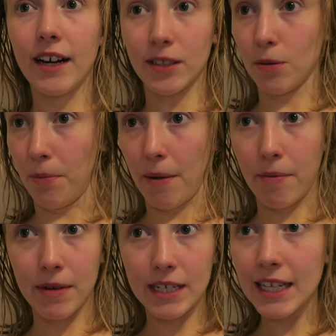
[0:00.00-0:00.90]
Had some
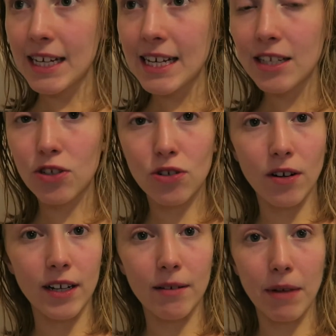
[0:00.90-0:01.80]
peppermint teas to
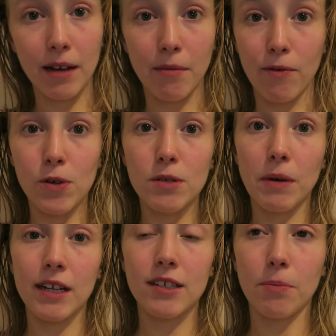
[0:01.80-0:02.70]
try and make my voice
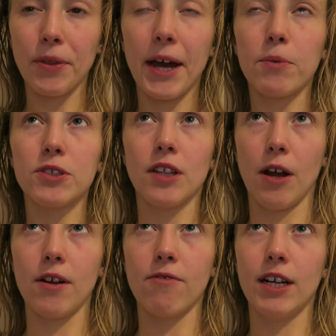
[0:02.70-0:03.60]
better, but that wasn't
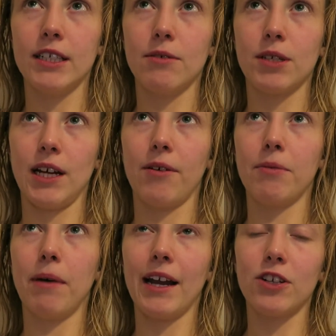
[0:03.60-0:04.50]
the only reason it was
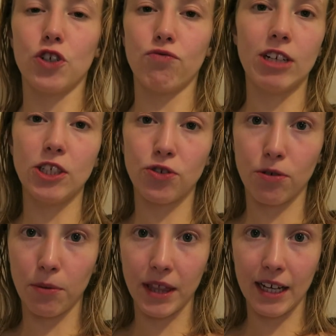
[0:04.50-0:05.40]
sounded bad. I just really
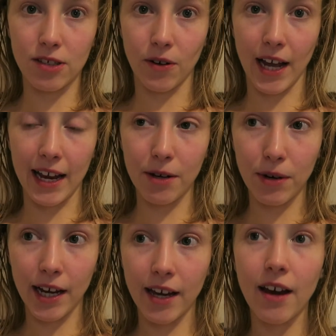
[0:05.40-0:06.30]
struggled with that song
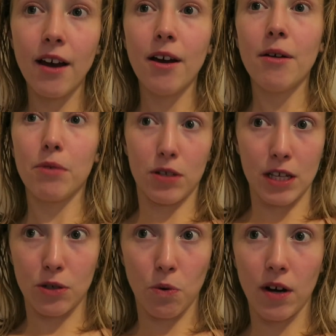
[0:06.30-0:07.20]
anyway because
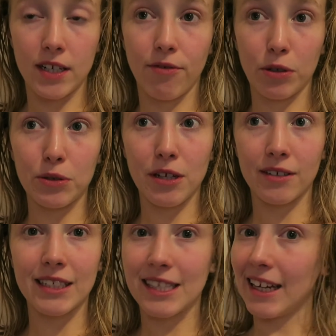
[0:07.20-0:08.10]
it's quite a difficult
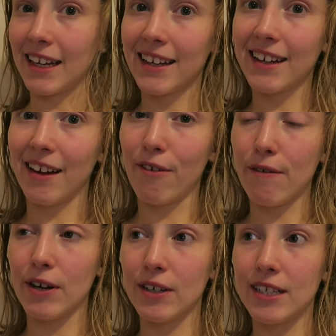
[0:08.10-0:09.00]
song to sing. If you've
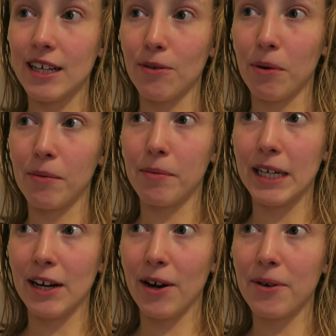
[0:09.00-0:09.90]
heard it, you'll probably
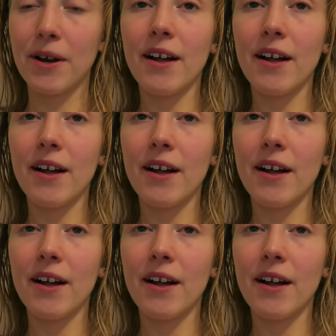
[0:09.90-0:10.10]
know.